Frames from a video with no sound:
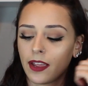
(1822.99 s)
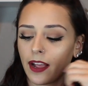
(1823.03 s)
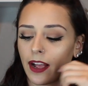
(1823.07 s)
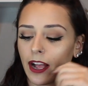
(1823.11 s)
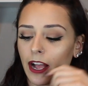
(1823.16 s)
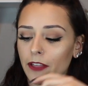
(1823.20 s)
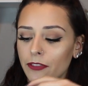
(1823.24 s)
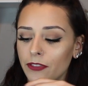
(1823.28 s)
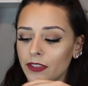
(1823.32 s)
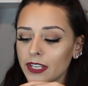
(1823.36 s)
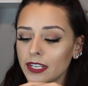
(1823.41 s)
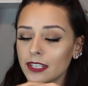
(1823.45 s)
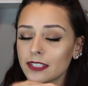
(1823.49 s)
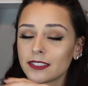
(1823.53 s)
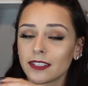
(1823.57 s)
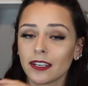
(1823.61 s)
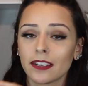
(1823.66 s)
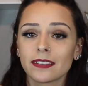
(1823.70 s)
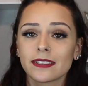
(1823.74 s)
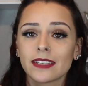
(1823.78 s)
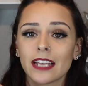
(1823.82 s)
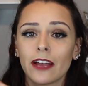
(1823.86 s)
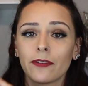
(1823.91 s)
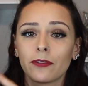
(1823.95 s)
I think it
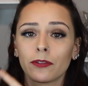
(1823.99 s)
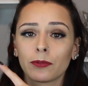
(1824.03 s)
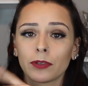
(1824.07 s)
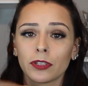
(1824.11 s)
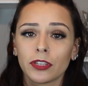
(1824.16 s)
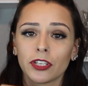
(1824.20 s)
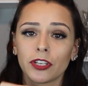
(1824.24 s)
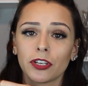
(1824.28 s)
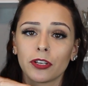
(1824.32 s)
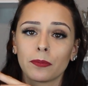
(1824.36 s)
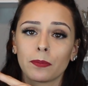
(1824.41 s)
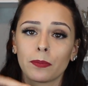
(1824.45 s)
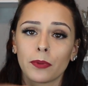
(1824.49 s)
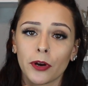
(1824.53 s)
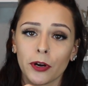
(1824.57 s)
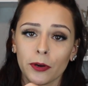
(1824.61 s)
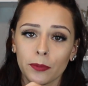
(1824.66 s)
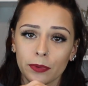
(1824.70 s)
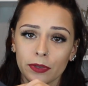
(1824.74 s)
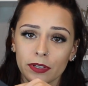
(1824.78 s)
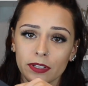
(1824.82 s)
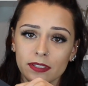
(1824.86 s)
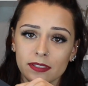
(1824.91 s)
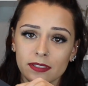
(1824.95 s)
does have a really good
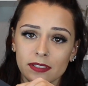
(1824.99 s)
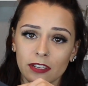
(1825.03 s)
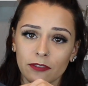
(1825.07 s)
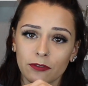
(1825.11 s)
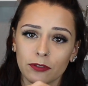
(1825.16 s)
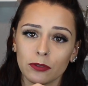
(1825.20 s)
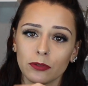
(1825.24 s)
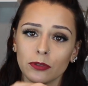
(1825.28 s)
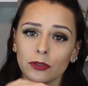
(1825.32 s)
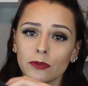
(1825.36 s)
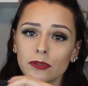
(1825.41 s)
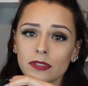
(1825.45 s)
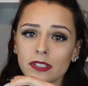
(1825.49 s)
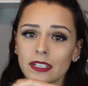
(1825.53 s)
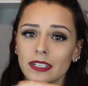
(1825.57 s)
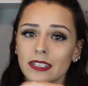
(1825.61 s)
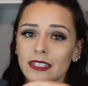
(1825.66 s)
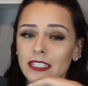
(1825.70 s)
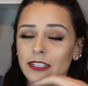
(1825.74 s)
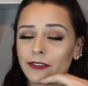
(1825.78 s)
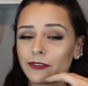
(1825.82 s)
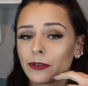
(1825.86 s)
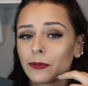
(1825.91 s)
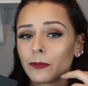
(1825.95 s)
purpose if you use it
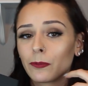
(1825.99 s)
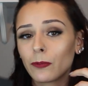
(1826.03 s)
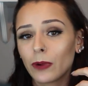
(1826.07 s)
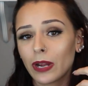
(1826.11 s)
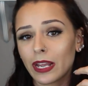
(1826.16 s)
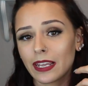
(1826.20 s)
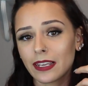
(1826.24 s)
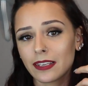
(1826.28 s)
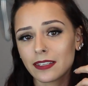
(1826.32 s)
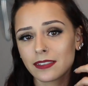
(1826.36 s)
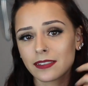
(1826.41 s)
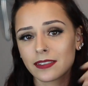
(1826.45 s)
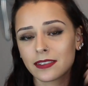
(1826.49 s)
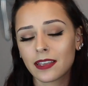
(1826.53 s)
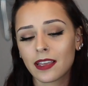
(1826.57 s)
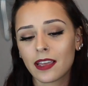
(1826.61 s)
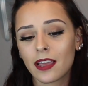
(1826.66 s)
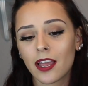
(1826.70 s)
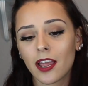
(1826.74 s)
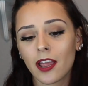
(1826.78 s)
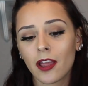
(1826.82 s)
in different ways,